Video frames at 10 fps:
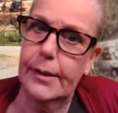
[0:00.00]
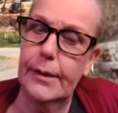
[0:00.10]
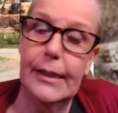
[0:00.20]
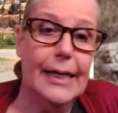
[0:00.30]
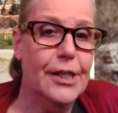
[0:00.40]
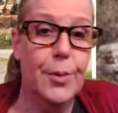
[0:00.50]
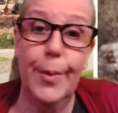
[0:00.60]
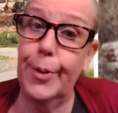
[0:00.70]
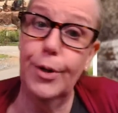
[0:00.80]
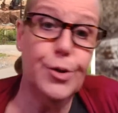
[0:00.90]
Did I tell my
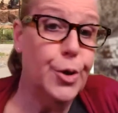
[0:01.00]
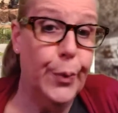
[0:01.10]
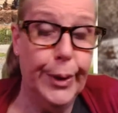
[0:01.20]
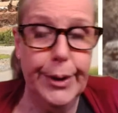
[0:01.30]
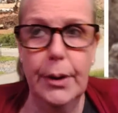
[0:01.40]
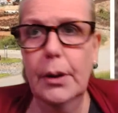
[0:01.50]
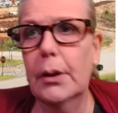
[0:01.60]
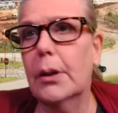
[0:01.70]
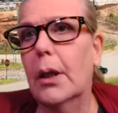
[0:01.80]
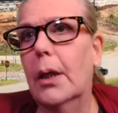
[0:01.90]
parents? No, I didn't.
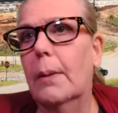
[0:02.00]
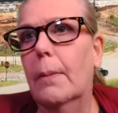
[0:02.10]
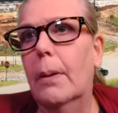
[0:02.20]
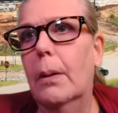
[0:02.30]
Um,